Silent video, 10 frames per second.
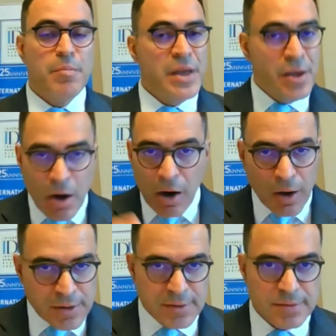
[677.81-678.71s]

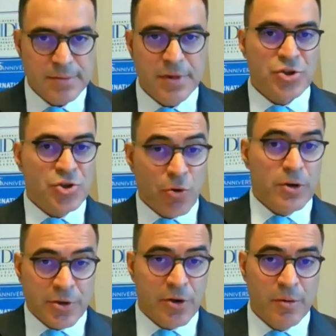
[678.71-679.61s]
beyond the
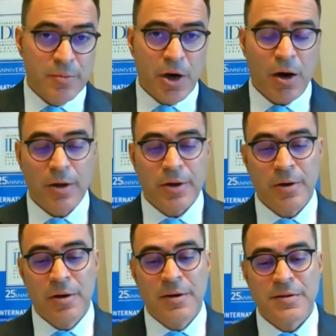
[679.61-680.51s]
short-term
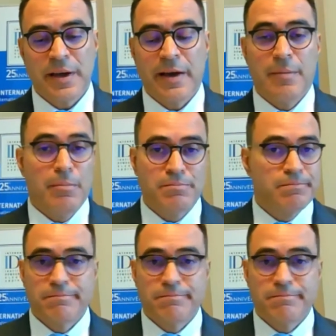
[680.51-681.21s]
calculus and